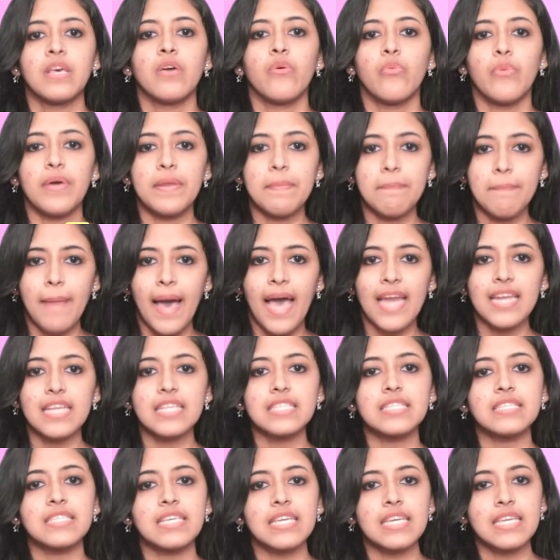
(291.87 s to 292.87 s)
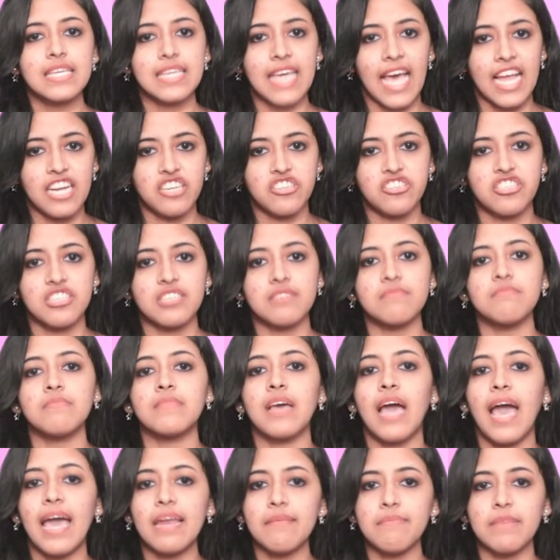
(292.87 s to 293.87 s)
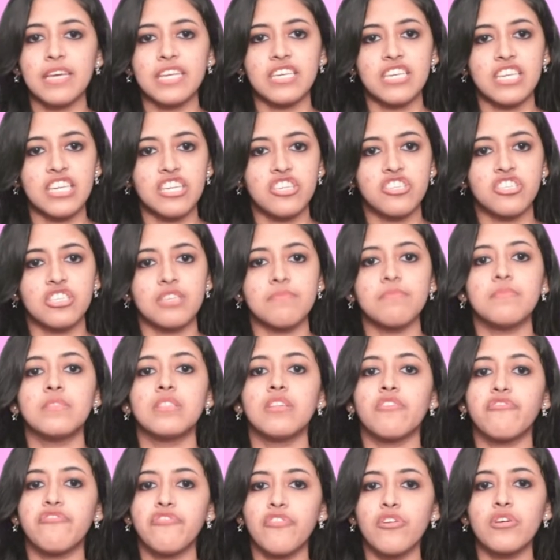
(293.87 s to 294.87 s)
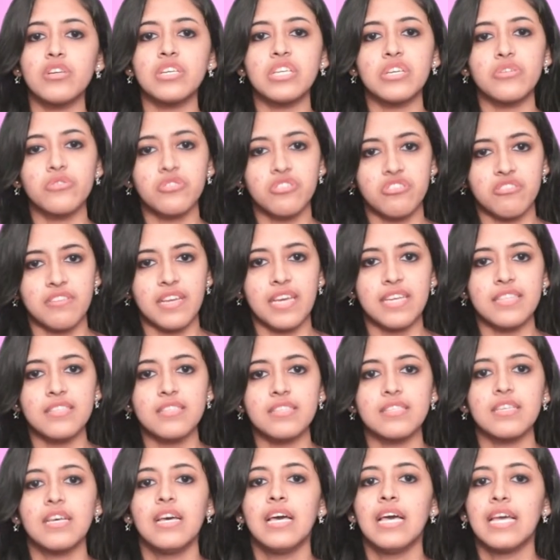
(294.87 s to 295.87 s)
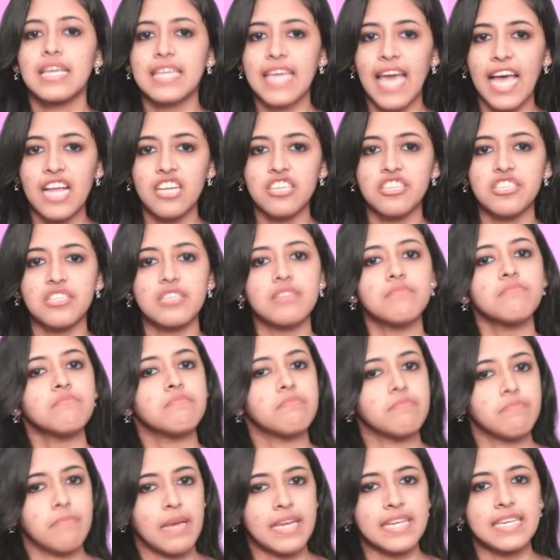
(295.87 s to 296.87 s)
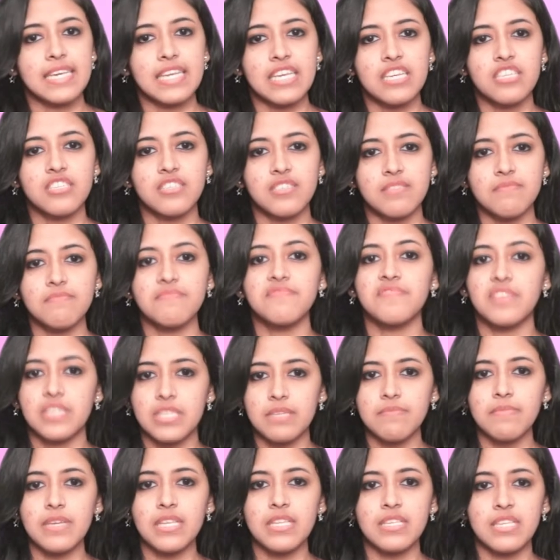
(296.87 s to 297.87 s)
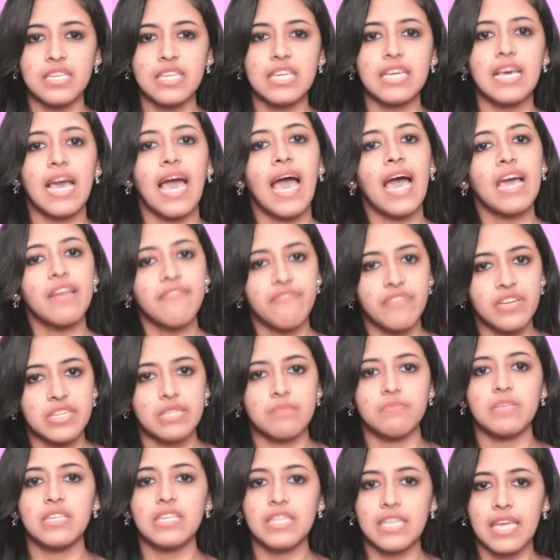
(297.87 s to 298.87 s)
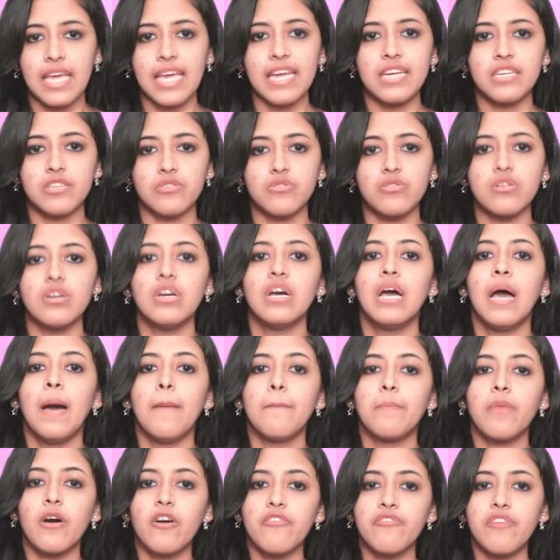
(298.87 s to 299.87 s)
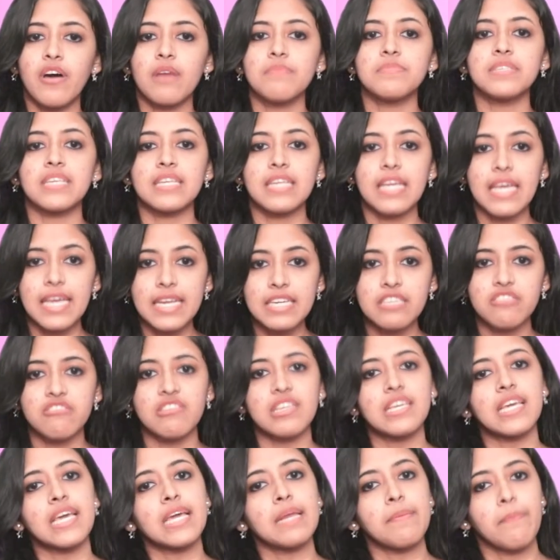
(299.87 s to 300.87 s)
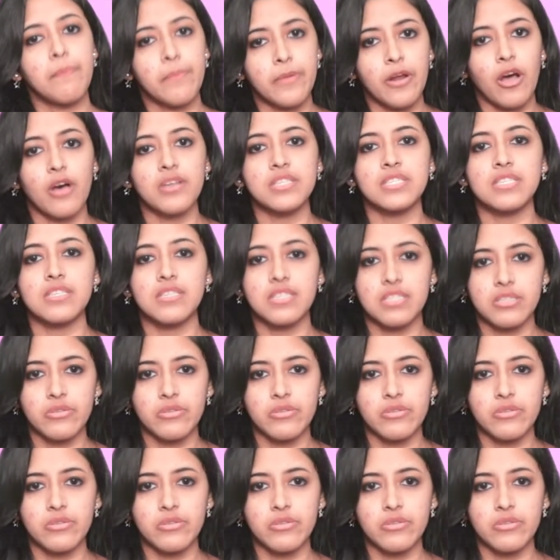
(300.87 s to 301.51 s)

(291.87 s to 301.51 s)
When balancing calcium and magnesium, the four nutrients calcium, magnesium, vitamin D and vitamin K2 performs an intricate process